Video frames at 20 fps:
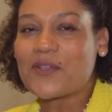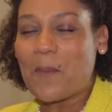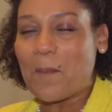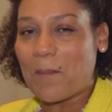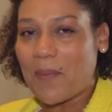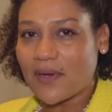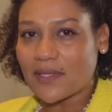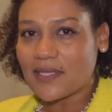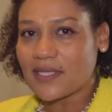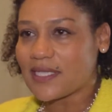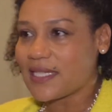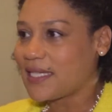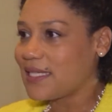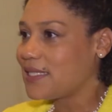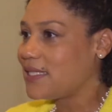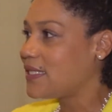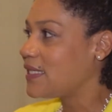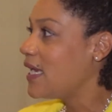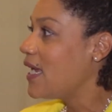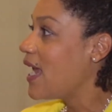and
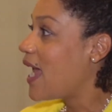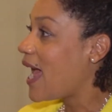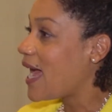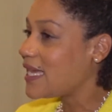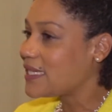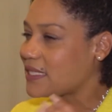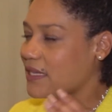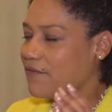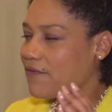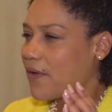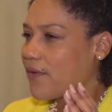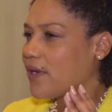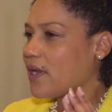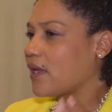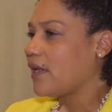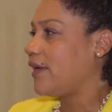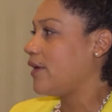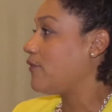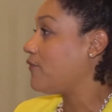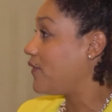bonded, has a very
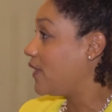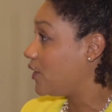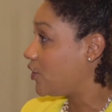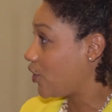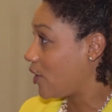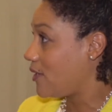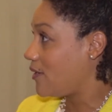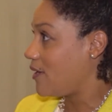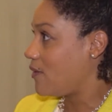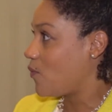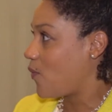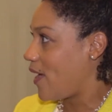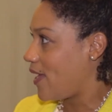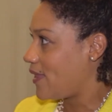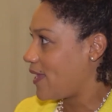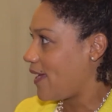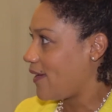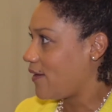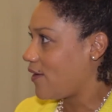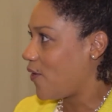clear vision and where
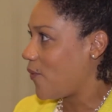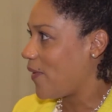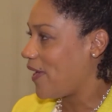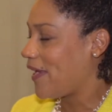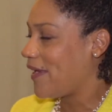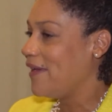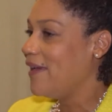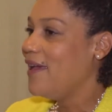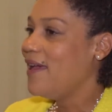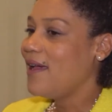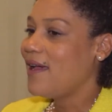they're going.